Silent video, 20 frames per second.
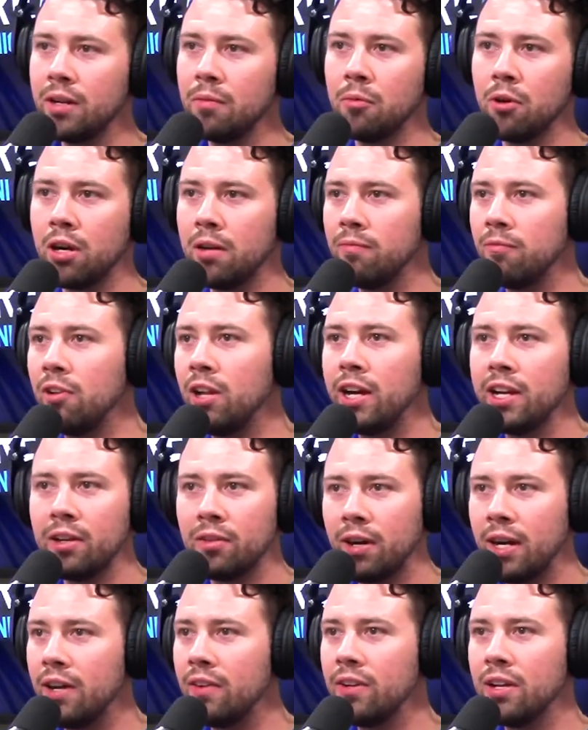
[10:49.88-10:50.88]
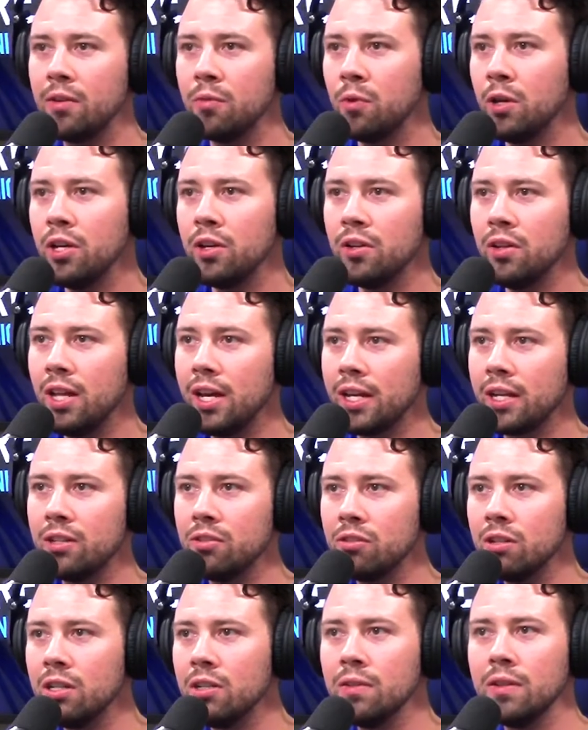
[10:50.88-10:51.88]
where I'm flying around at will like a
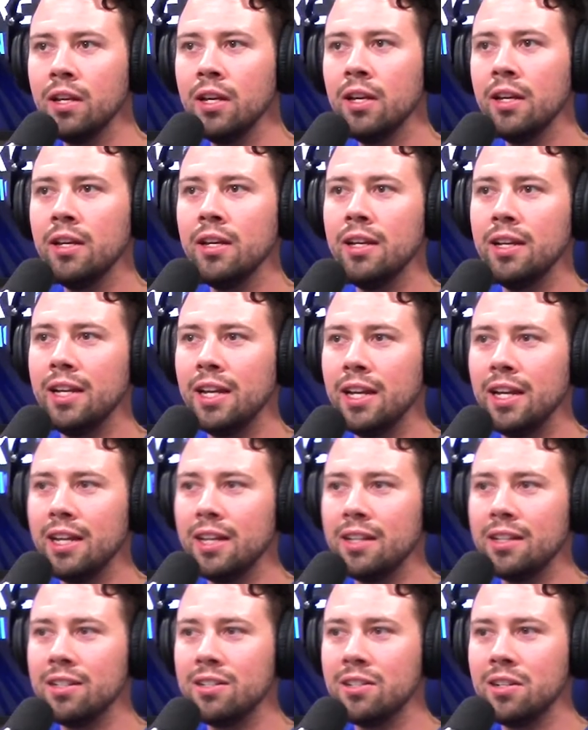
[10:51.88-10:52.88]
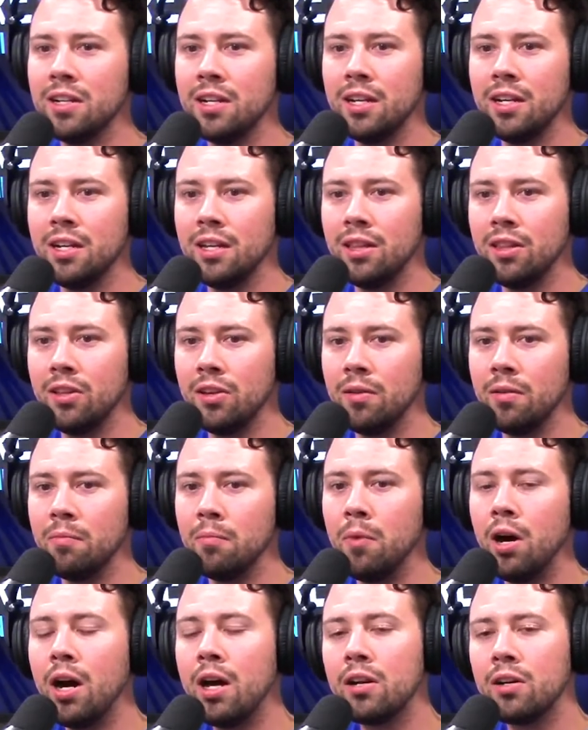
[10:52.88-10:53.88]
drone. And the
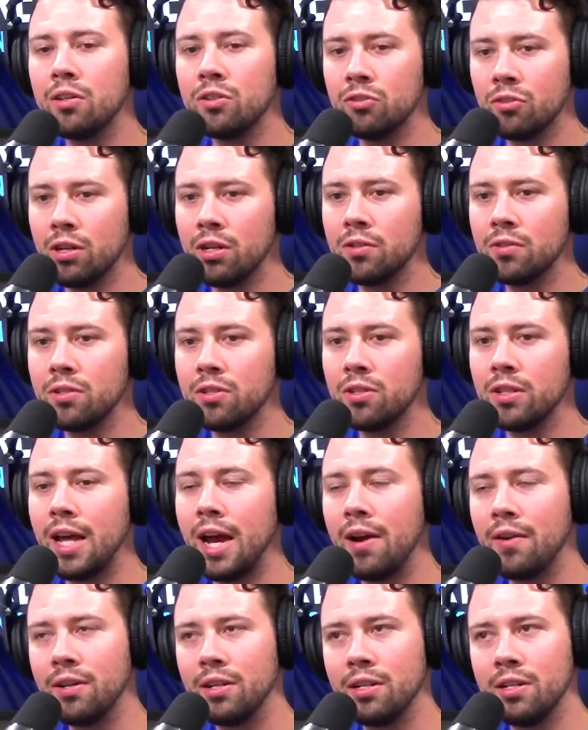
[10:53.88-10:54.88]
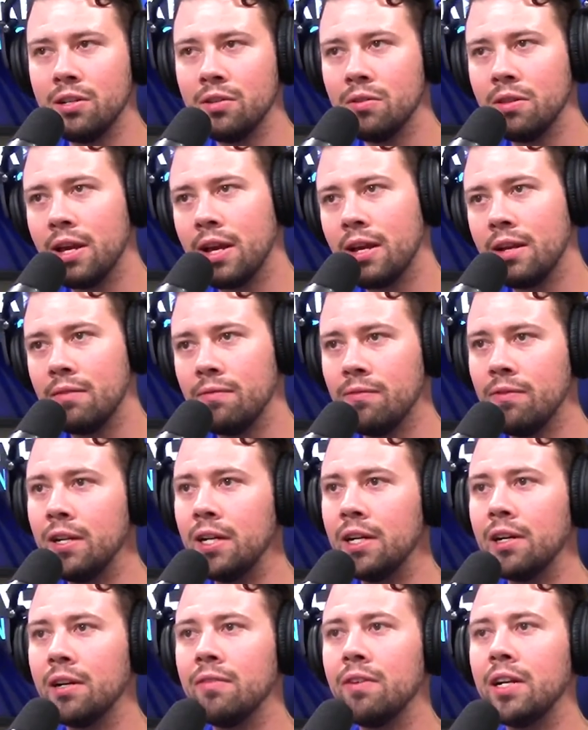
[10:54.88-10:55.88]
modern drones allow you to do that
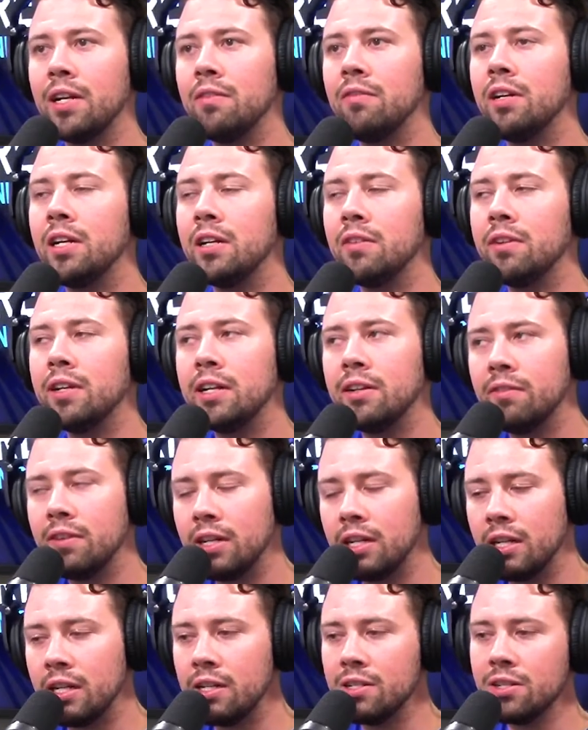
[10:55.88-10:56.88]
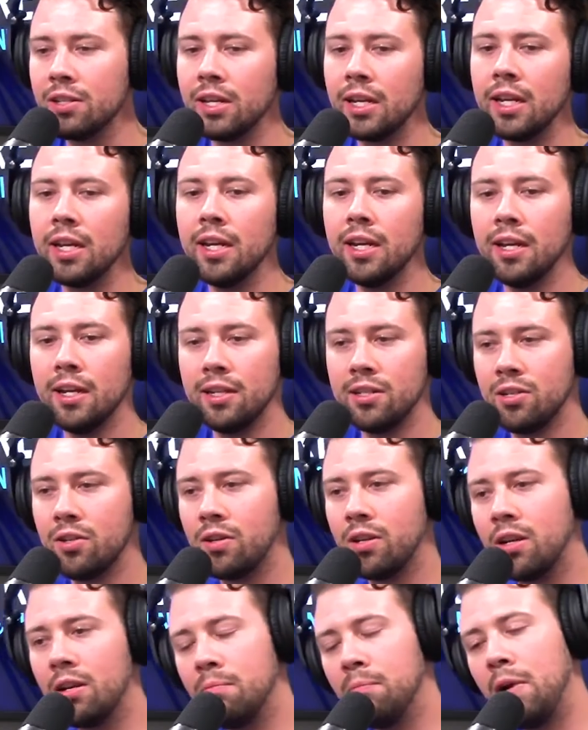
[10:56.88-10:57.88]
very, very, very, very, very easily. And so you
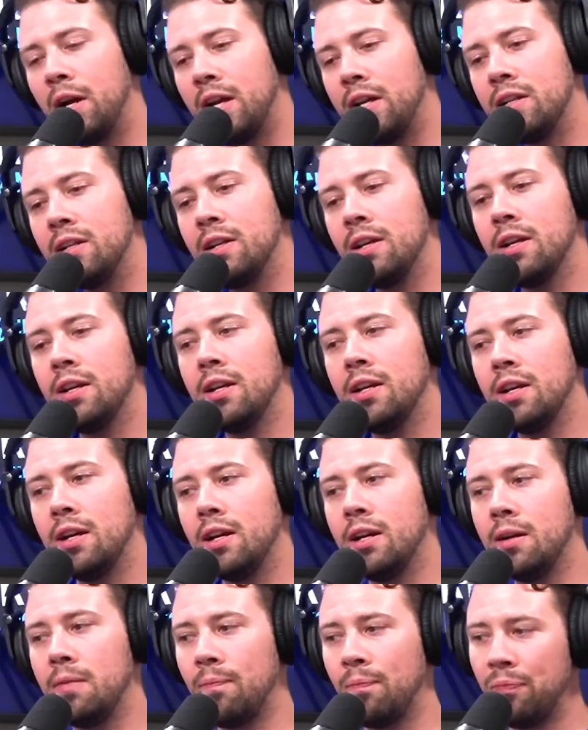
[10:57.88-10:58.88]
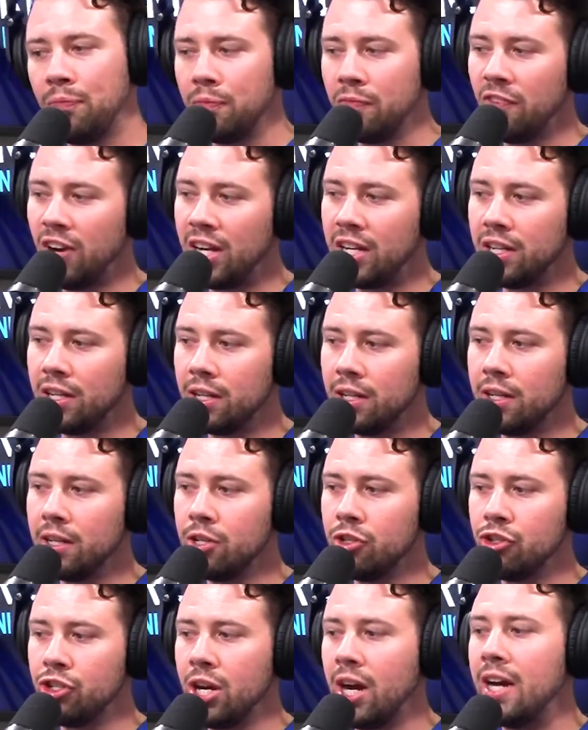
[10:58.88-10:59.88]
combine finding a good
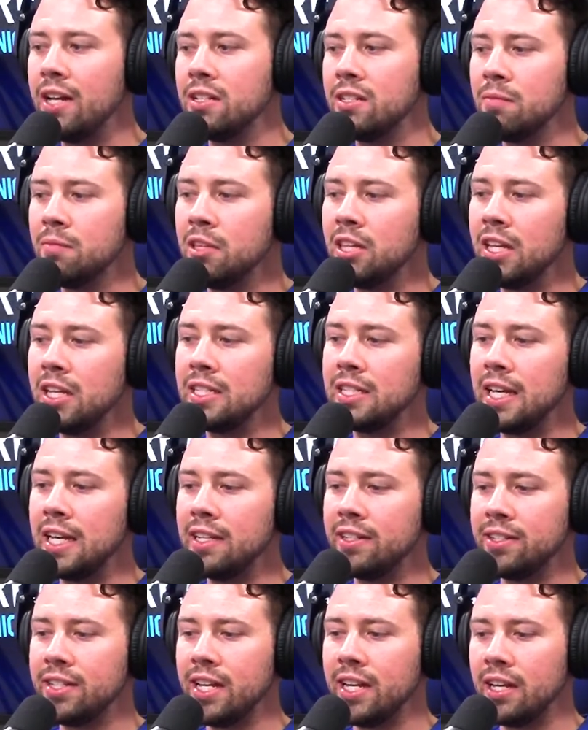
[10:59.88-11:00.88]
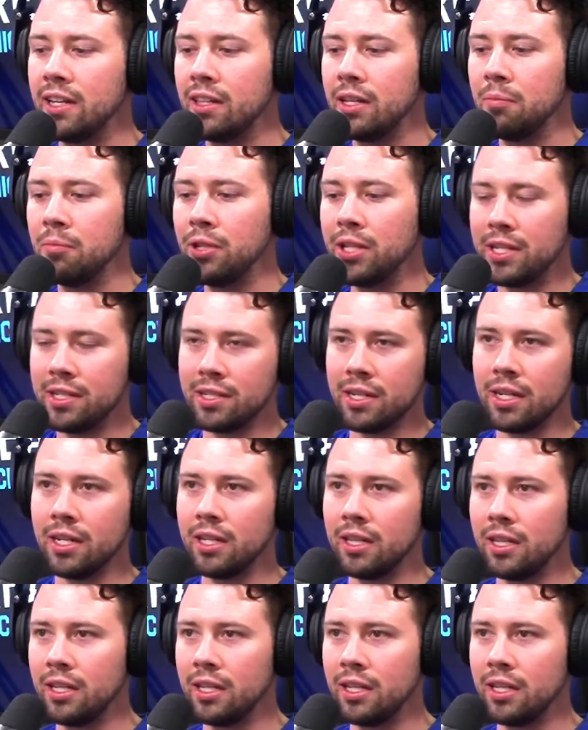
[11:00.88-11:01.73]
shot, something that's aesthetically pleasing, and then